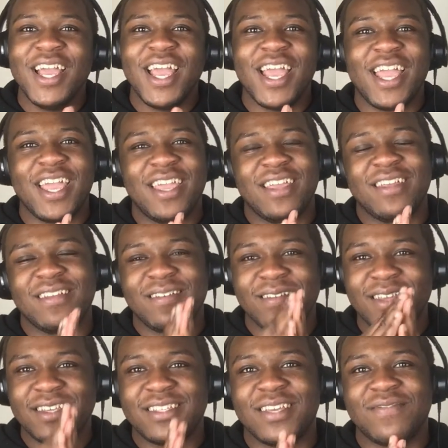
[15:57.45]
And
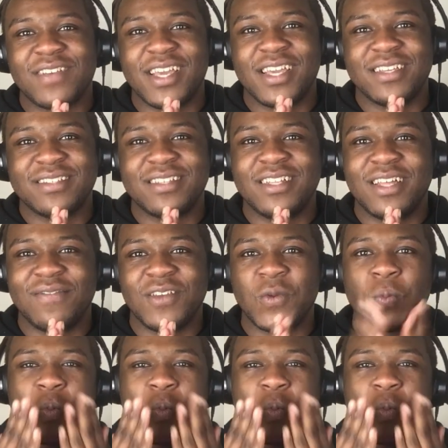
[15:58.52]
stay safe, guys. Love you.